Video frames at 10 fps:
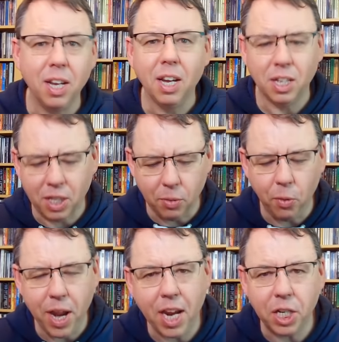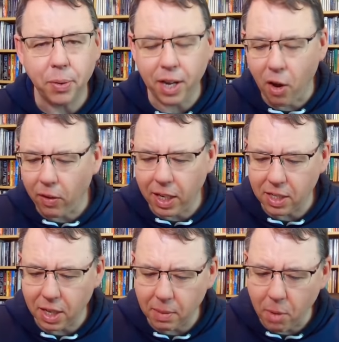because they're reissuing all
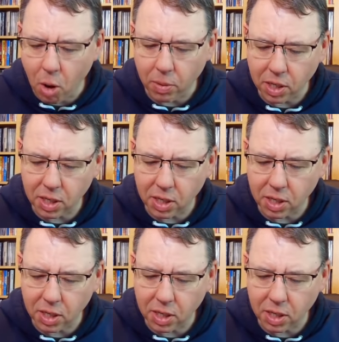these at the moment.